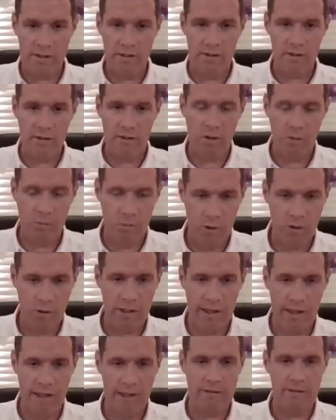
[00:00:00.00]
or it
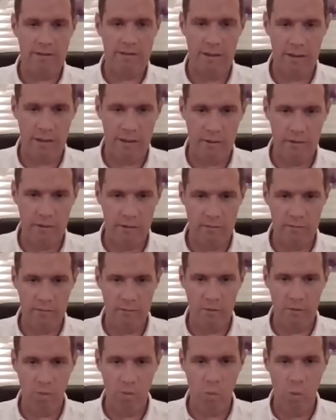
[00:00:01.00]
wants to
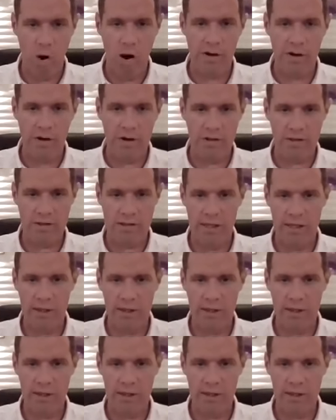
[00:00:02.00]
communicate to the